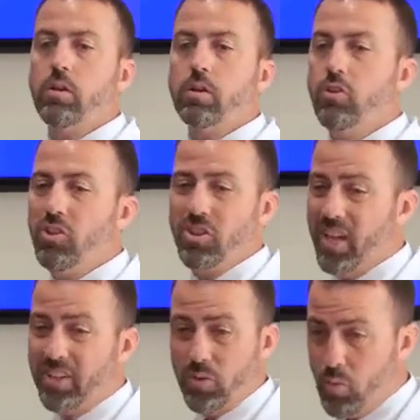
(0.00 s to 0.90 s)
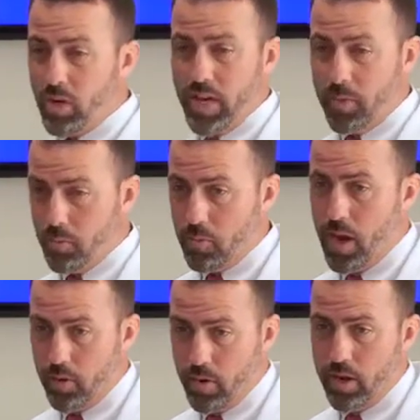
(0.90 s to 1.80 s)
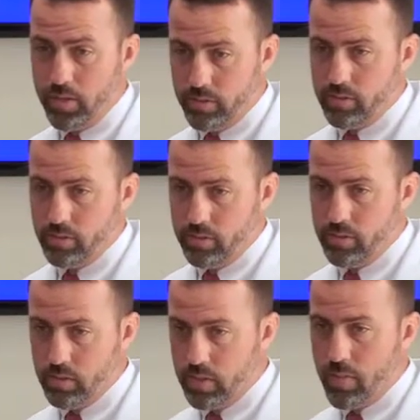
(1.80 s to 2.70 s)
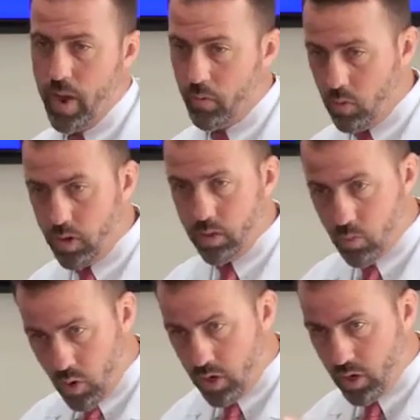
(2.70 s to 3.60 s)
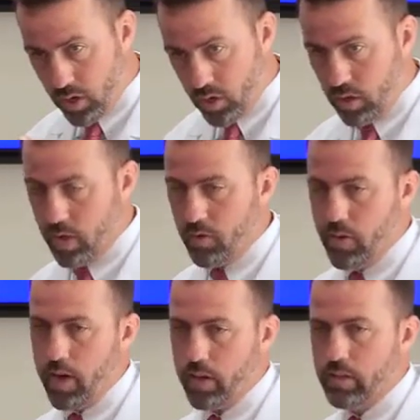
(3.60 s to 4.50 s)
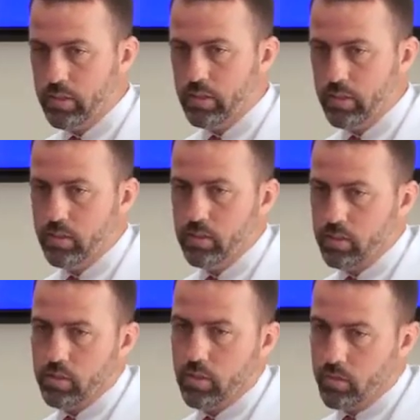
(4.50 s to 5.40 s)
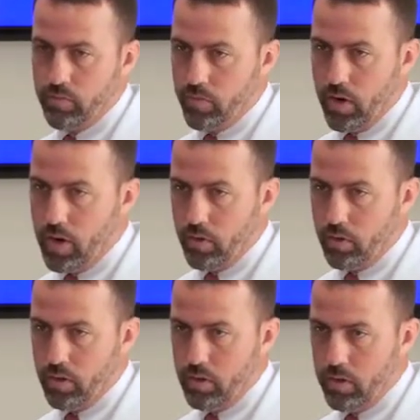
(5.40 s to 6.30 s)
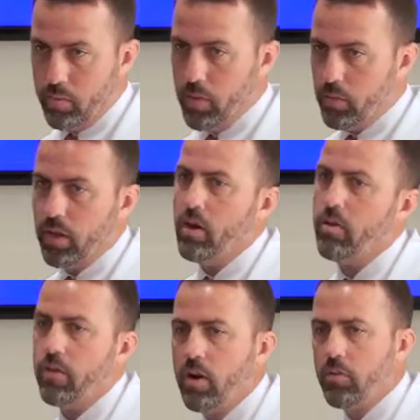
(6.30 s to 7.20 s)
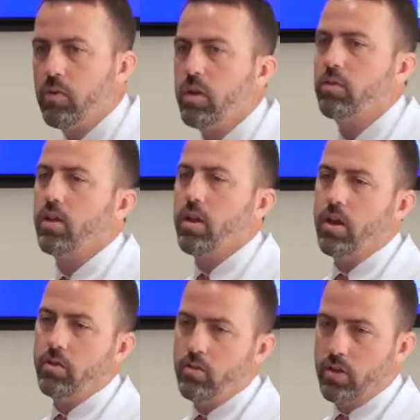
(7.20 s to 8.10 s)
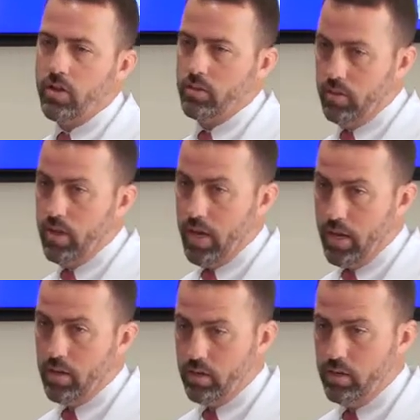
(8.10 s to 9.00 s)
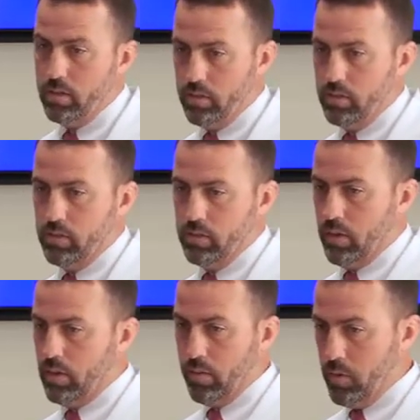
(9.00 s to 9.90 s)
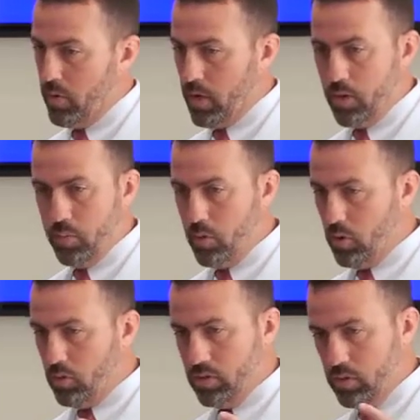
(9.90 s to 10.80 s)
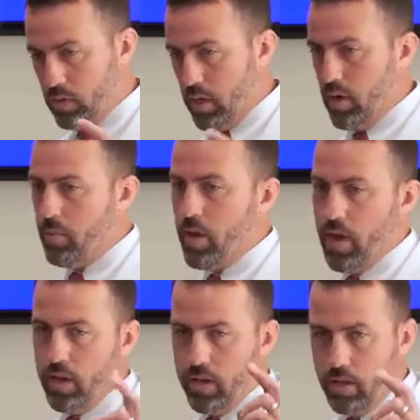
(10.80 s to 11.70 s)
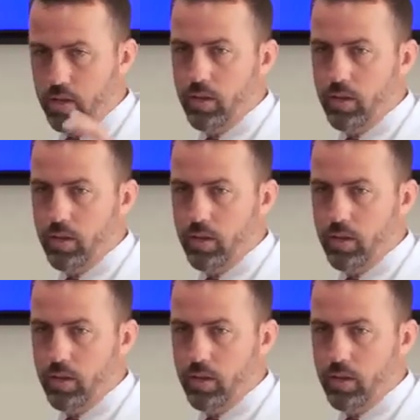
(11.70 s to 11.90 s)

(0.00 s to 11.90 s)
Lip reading: Usually it's less than 1 times your body weight, about one to a little under that. So it's very healthy. People think, oh, I've got arthritis, I can't exercise. You can. I tell people, you can get in a pool, get on a bike, get an